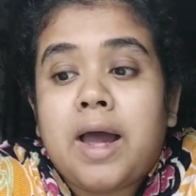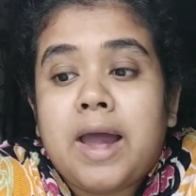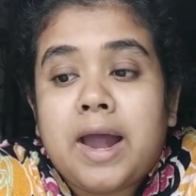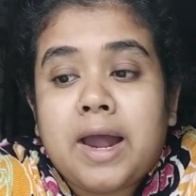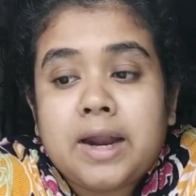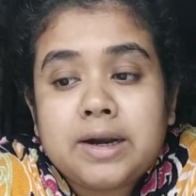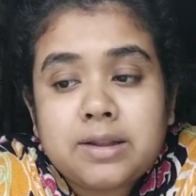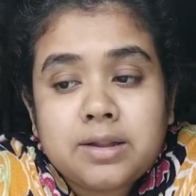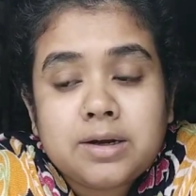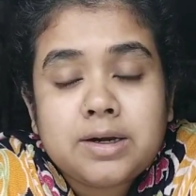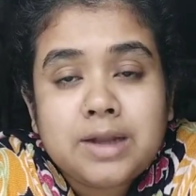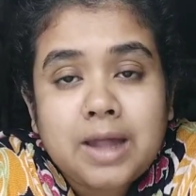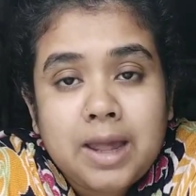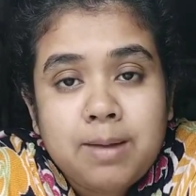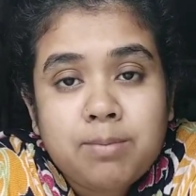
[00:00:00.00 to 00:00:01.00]
at the
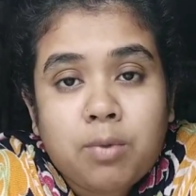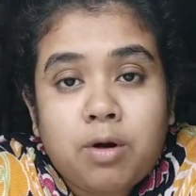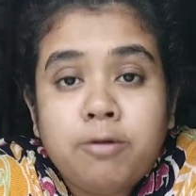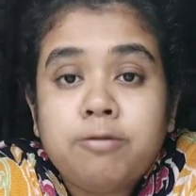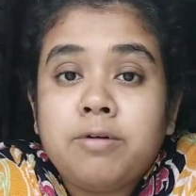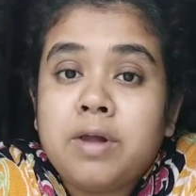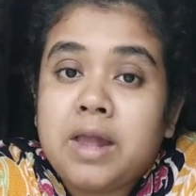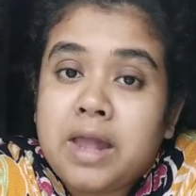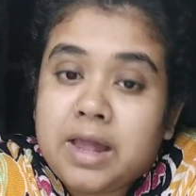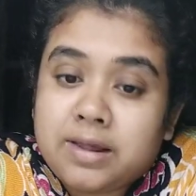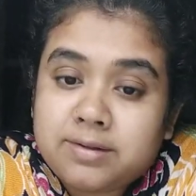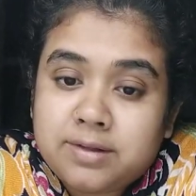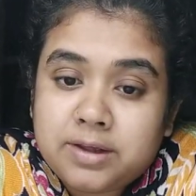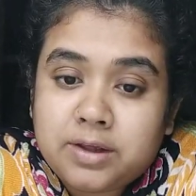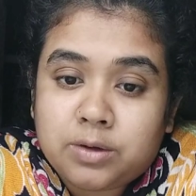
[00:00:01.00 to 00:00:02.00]
time of
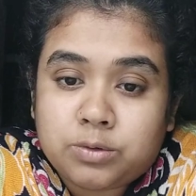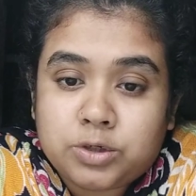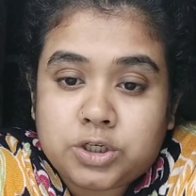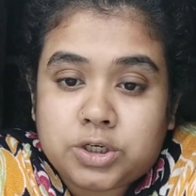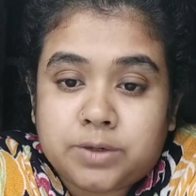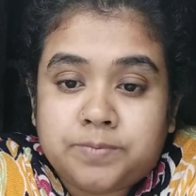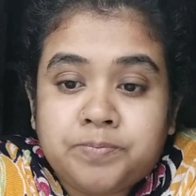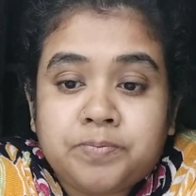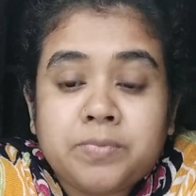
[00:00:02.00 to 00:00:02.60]
execution.